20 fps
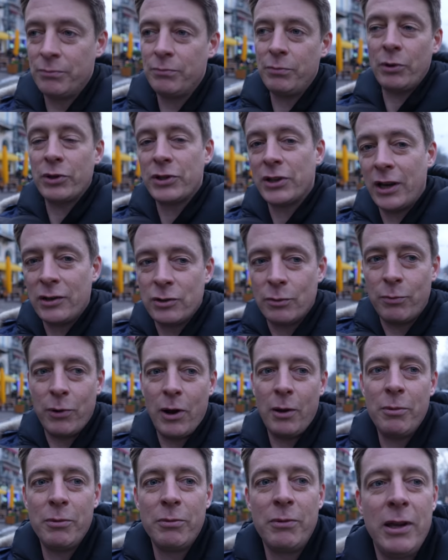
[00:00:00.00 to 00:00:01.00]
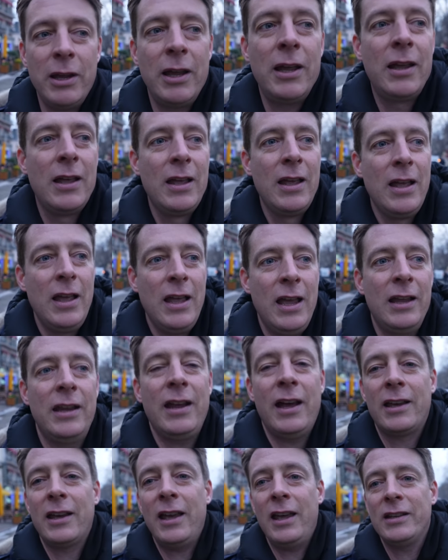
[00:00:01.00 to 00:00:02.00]
Both sides would probably, in
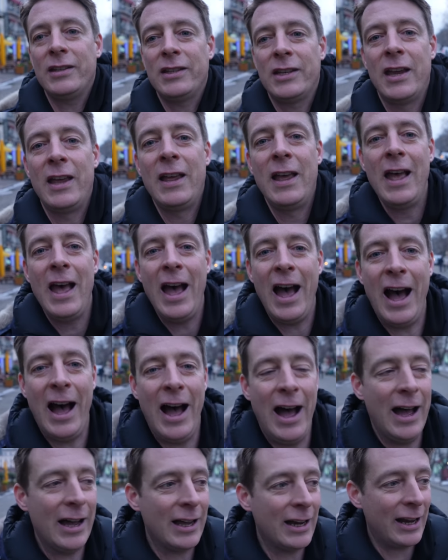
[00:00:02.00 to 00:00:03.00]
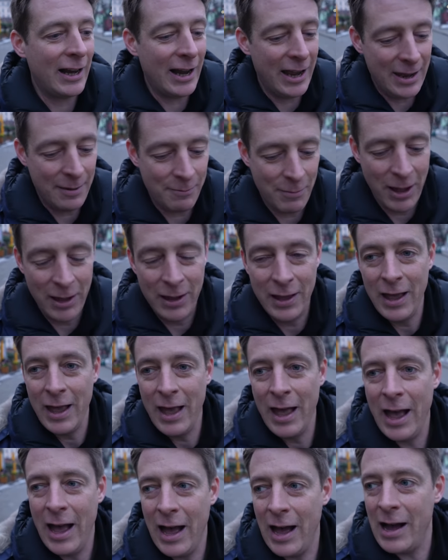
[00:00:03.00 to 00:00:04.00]
that case, claim
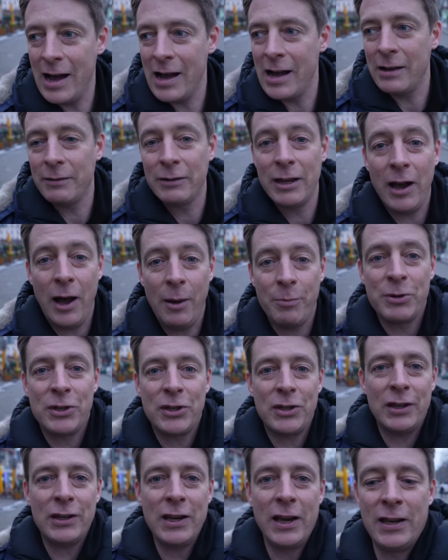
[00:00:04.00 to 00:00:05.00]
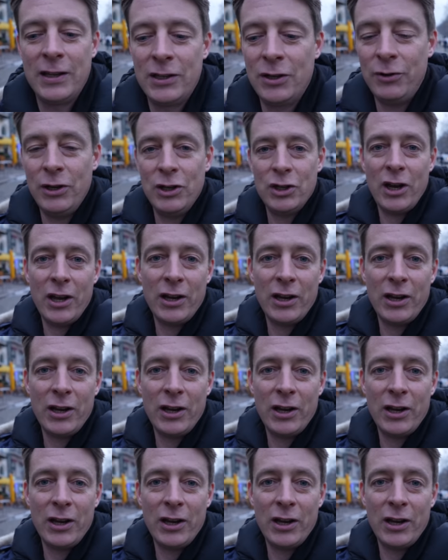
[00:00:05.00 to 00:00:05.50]
the opposite to each